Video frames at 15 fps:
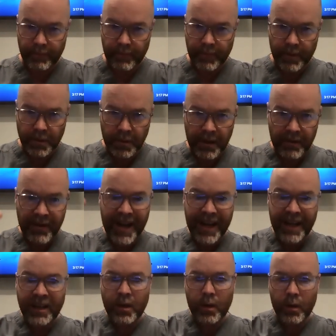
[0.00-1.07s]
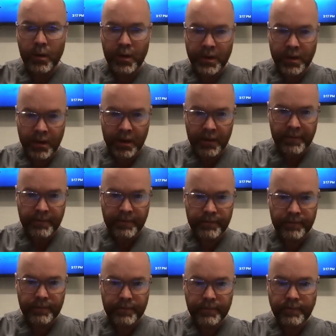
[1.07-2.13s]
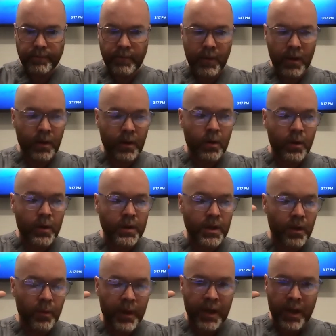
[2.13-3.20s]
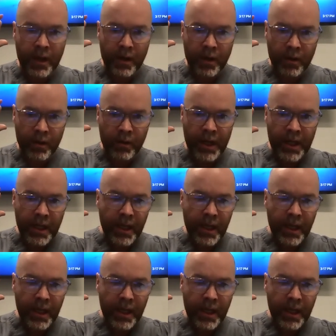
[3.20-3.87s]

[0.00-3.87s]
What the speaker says: So we have heightened cortisol. The cortisol, we know